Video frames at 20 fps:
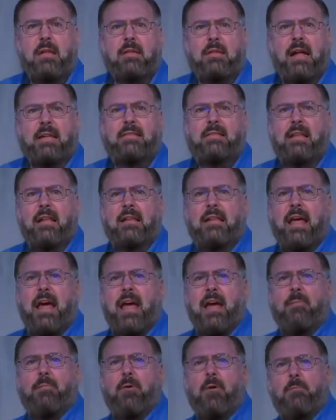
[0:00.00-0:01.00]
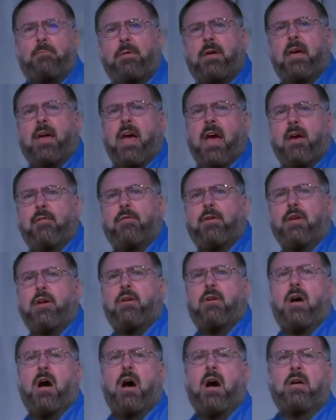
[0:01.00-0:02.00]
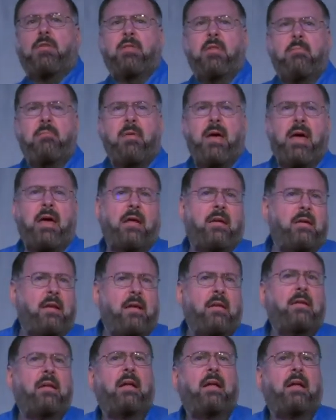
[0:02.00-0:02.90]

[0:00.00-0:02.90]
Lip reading: Let the labor be heavier on the men, and